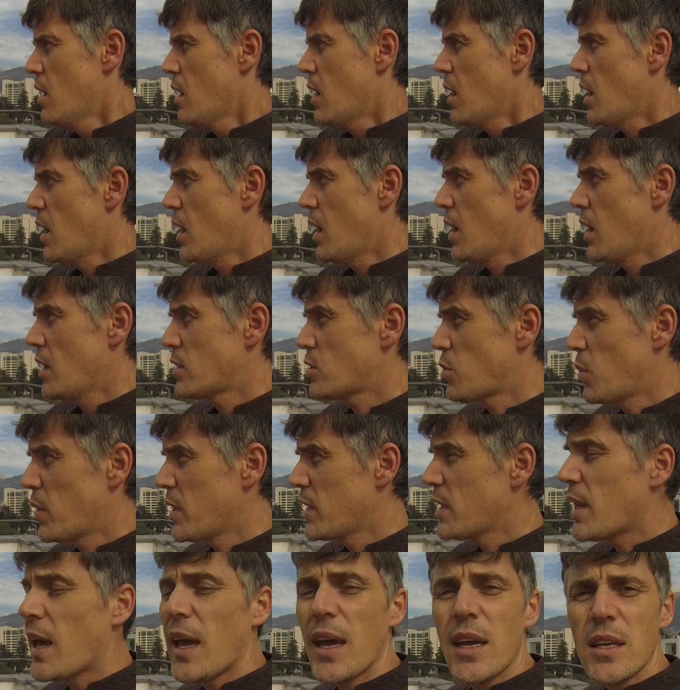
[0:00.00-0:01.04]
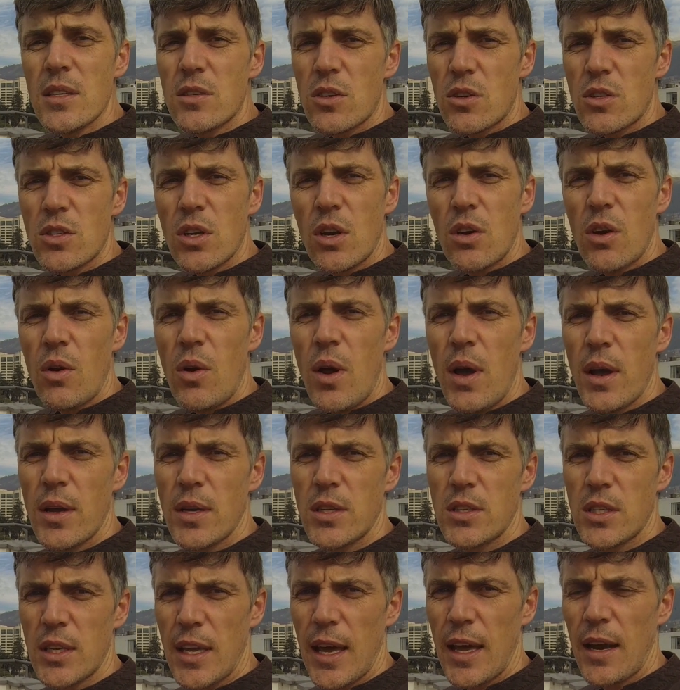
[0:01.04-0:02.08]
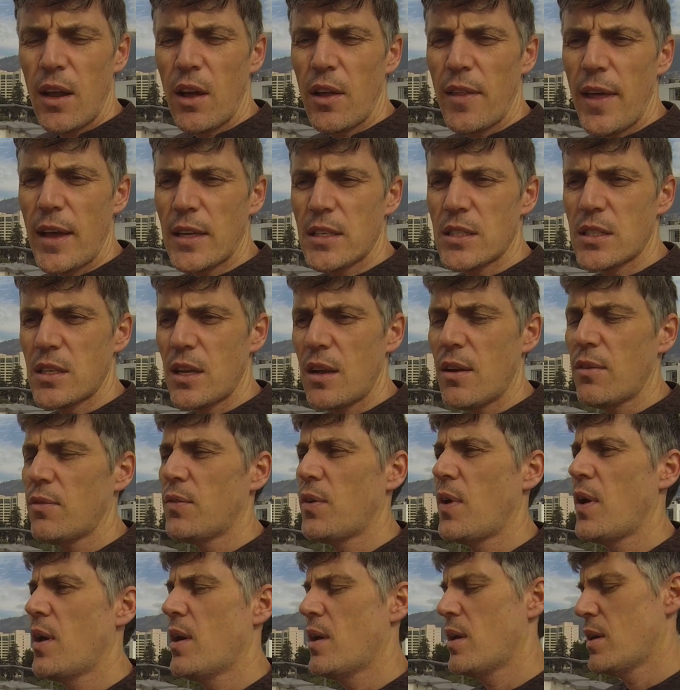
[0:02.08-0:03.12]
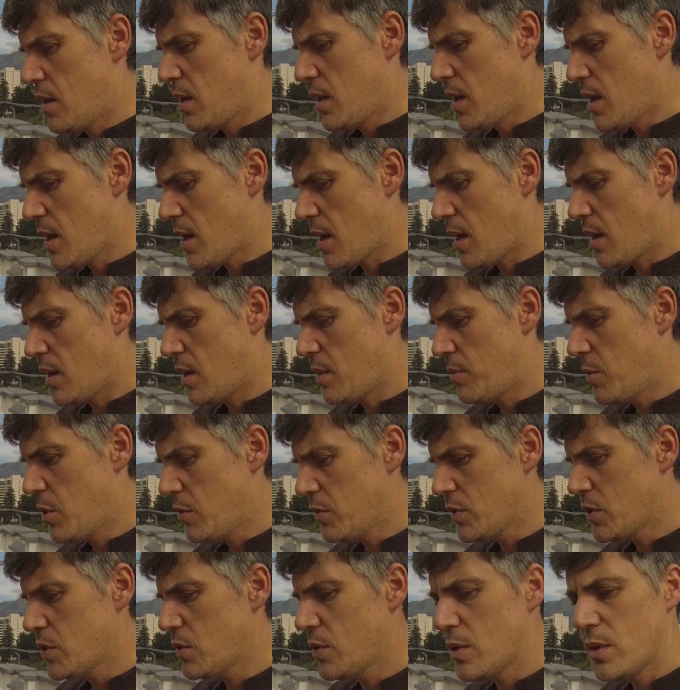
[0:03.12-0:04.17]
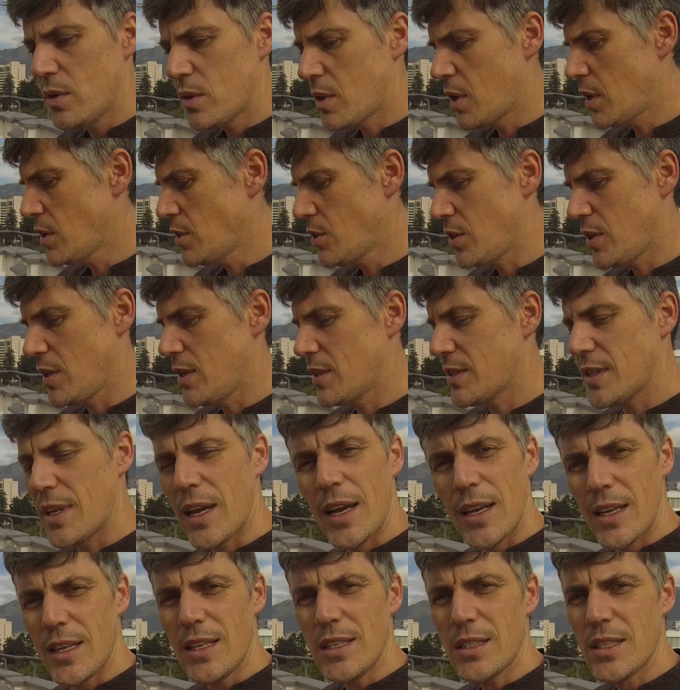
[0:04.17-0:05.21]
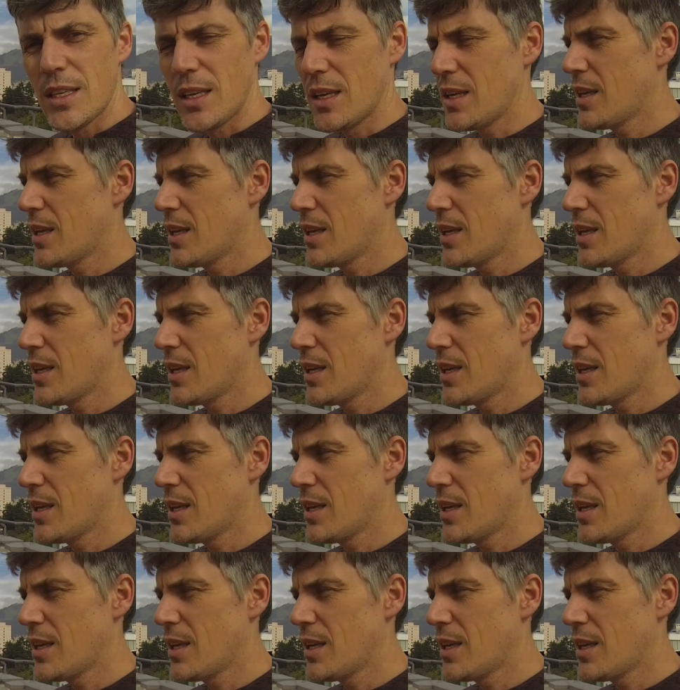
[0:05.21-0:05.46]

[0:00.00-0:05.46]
20 days or so to get all that stuff. Yeah, moving to a new country is not easy.